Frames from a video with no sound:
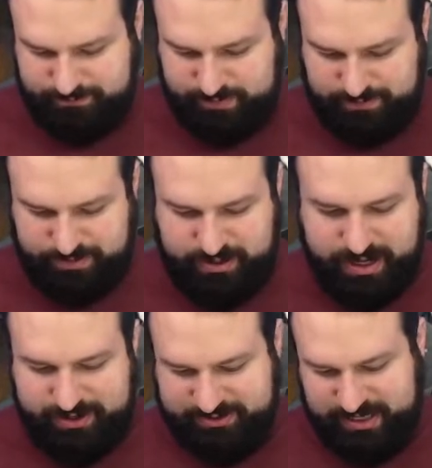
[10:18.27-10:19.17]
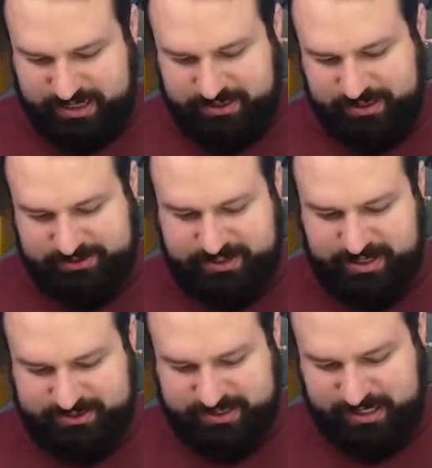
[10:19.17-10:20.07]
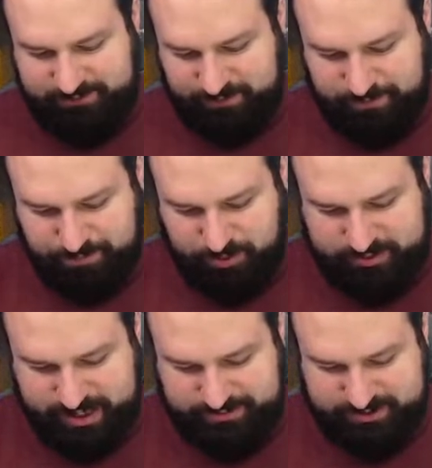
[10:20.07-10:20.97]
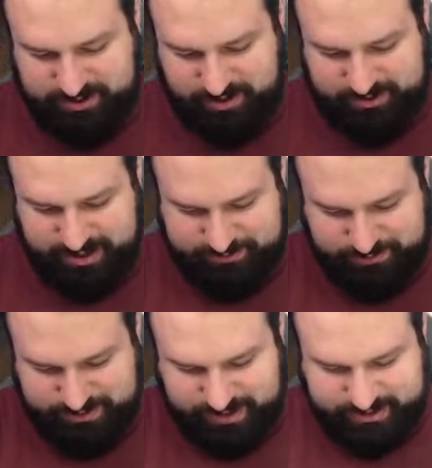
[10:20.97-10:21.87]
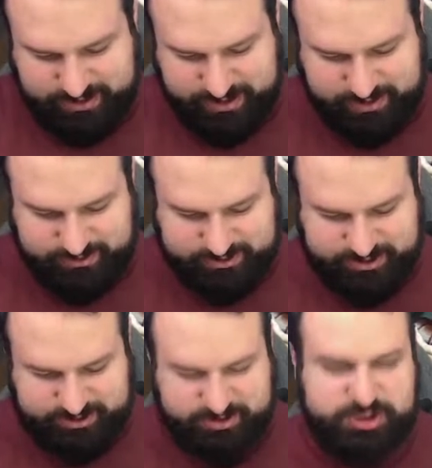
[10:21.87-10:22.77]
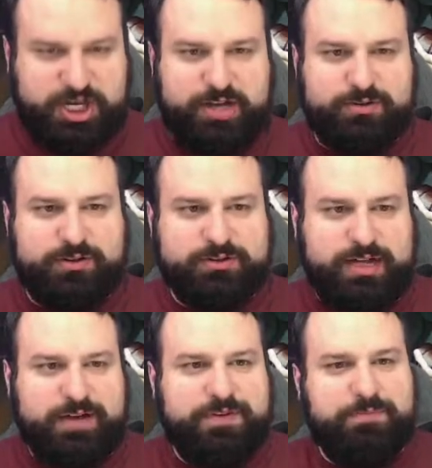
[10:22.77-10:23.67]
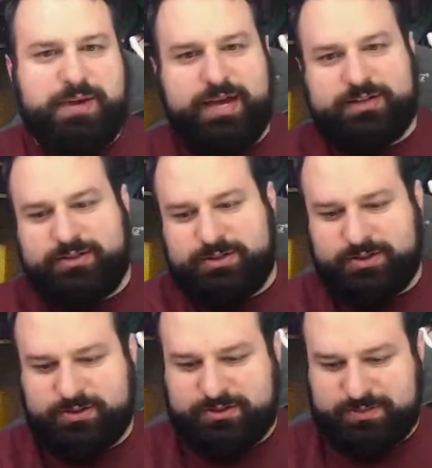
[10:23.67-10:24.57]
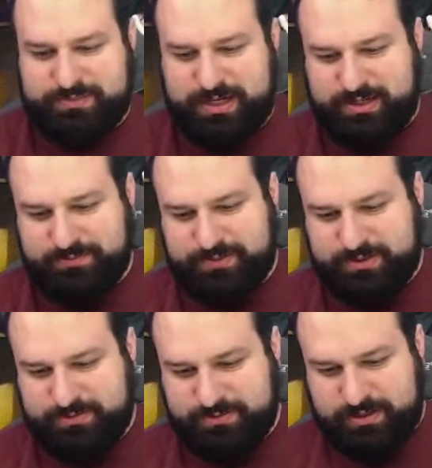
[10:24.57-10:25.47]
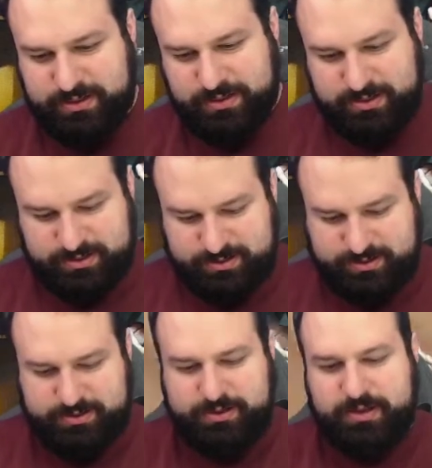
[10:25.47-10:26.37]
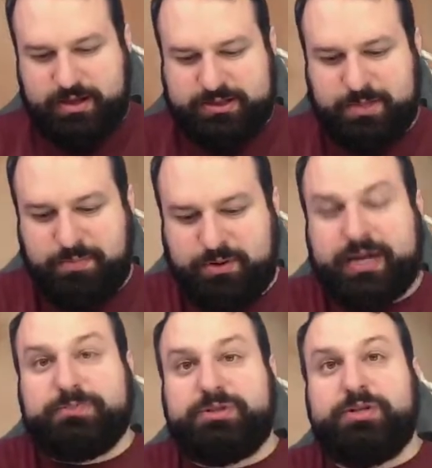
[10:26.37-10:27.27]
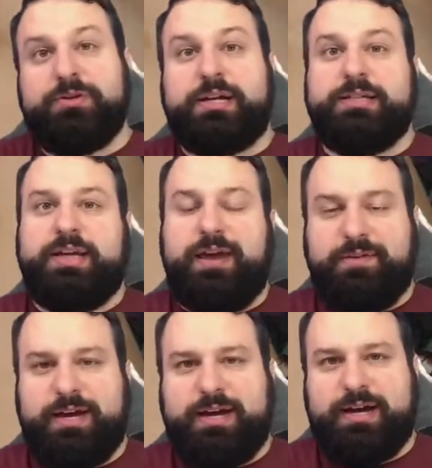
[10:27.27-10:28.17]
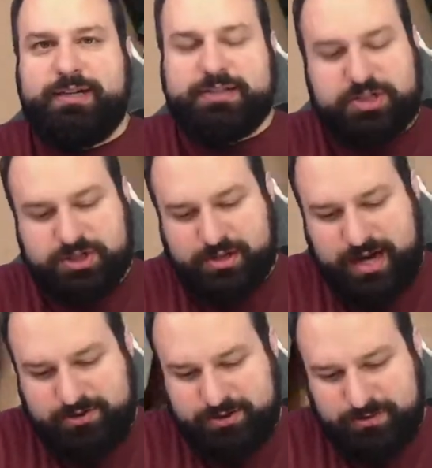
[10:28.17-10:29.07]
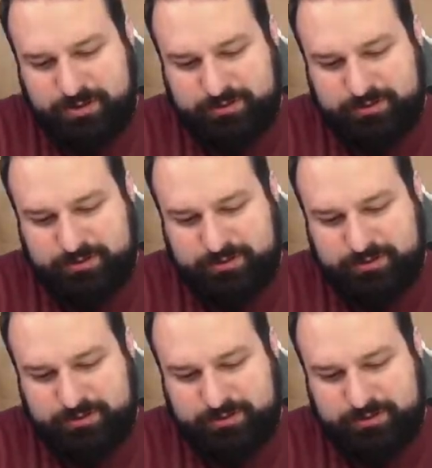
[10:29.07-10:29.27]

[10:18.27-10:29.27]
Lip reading: But yeah, sad sad for board games and card games to be like, yeah, it's just general, not even a picture sometimes. Some board games do because they have a digital counterpart.